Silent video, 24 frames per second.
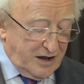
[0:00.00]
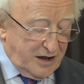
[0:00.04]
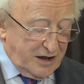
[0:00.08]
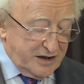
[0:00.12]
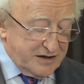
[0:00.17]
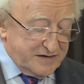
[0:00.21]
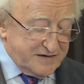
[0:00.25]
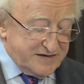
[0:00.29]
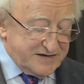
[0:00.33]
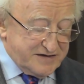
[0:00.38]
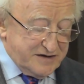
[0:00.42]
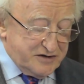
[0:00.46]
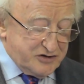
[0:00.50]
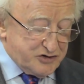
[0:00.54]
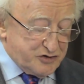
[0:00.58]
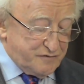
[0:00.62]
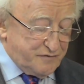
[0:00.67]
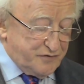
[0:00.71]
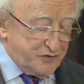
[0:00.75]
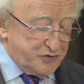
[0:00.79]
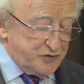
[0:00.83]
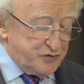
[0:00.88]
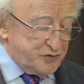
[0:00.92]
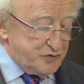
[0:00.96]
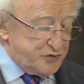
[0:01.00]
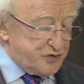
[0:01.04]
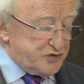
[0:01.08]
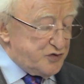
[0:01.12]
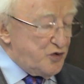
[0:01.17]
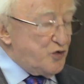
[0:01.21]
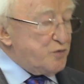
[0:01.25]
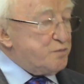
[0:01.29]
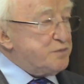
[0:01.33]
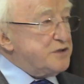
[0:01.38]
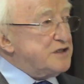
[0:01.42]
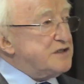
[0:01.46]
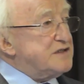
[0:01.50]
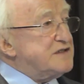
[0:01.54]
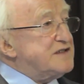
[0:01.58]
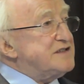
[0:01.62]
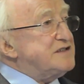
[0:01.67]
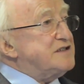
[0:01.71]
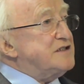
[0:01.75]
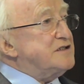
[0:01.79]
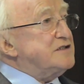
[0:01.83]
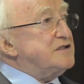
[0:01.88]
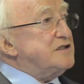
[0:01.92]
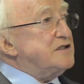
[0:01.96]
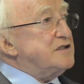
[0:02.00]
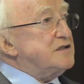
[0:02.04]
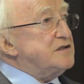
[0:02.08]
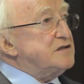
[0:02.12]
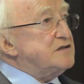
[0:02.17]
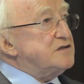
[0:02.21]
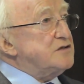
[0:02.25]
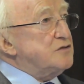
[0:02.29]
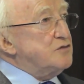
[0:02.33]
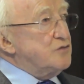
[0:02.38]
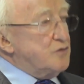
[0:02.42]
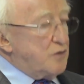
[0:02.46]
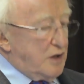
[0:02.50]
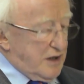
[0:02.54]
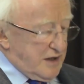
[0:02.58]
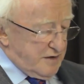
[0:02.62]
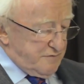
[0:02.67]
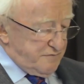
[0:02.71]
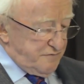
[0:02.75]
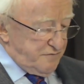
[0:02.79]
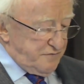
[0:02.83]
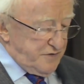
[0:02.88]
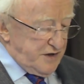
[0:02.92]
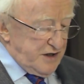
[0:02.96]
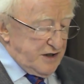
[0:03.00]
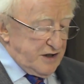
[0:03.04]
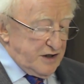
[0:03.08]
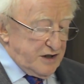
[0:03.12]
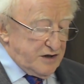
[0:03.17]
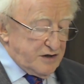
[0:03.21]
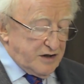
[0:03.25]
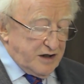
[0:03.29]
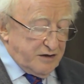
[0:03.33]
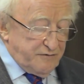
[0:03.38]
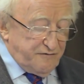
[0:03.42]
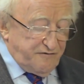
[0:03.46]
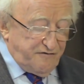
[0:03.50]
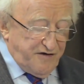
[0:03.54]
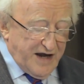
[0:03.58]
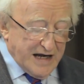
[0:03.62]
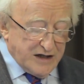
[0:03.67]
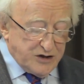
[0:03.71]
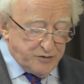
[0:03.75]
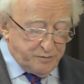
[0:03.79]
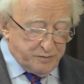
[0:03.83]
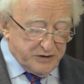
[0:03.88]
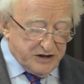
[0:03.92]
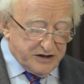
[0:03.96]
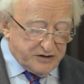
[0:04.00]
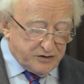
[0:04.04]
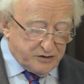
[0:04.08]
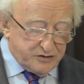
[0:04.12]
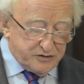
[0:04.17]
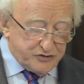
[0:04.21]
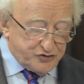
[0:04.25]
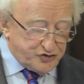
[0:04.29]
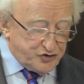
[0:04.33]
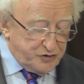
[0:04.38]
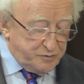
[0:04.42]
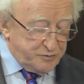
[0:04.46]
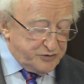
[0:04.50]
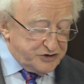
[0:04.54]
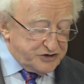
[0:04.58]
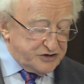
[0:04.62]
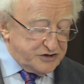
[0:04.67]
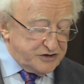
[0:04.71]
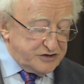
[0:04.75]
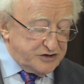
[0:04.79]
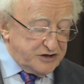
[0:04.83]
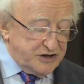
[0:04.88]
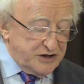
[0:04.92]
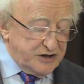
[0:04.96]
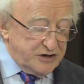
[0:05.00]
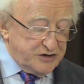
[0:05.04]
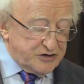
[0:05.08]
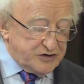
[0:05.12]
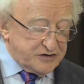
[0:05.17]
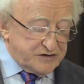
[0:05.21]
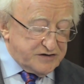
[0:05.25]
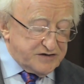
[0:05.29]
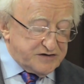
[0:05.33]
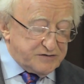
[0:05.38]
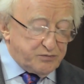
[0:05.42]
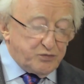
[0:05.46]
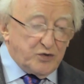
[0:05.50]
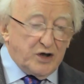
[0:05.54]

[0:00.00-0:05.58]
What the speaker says: Hines Centre for Utopian Studies, who have valuably contributed to this